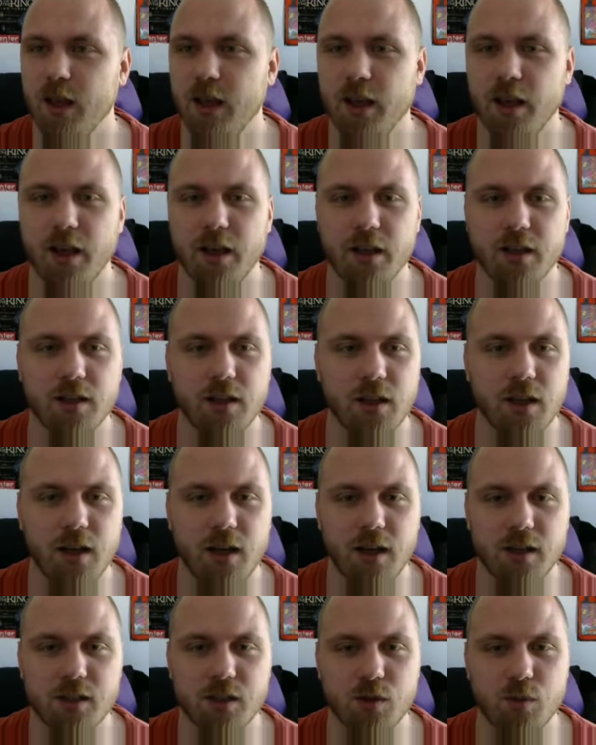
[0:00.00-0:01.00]
And the
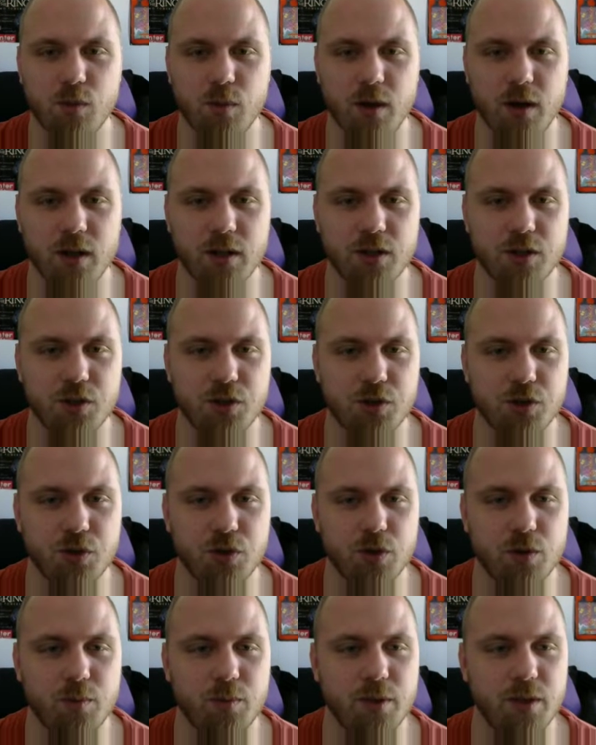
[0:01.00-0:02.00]
last one
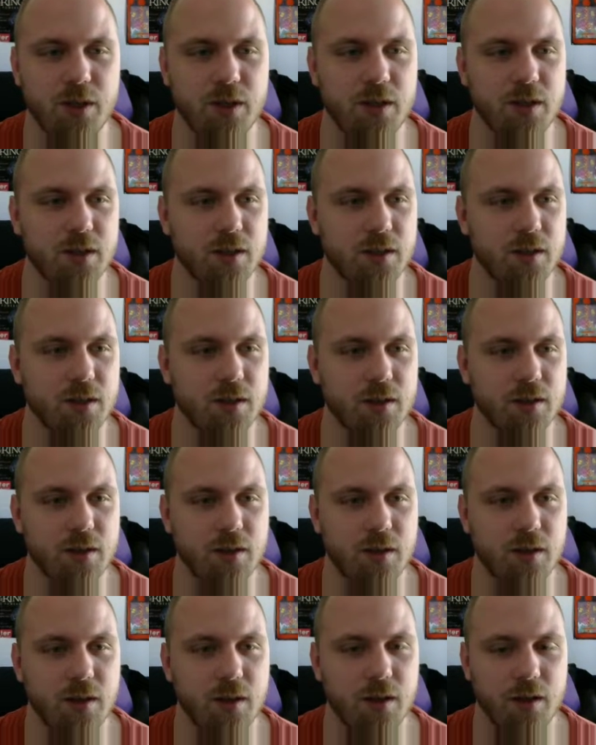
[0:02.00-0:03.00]
should be
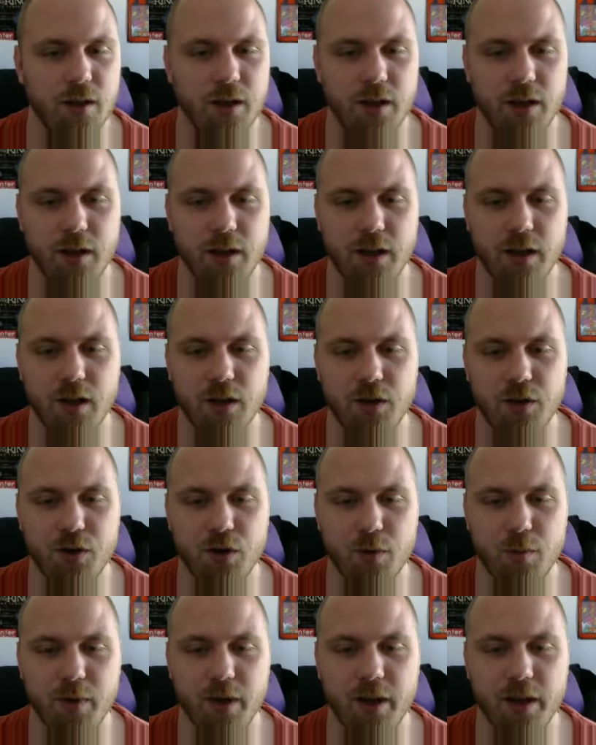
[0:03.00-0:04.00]

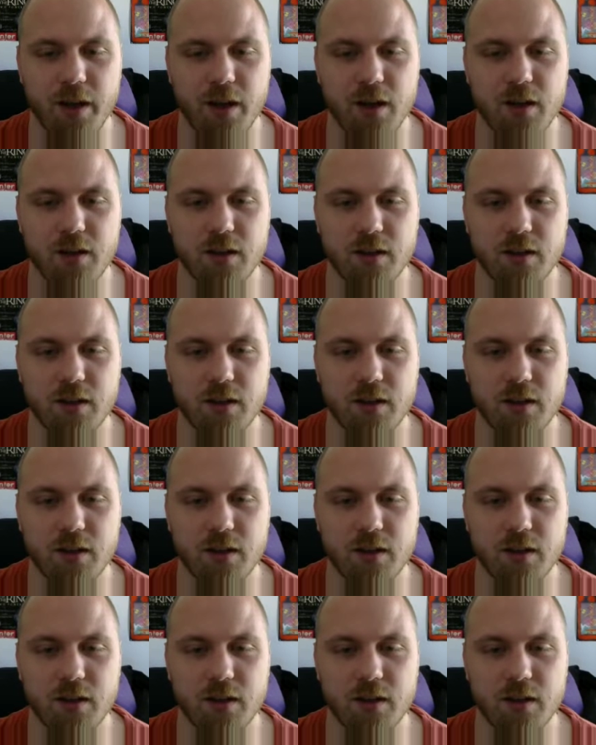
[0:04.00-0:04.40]
Eldron male.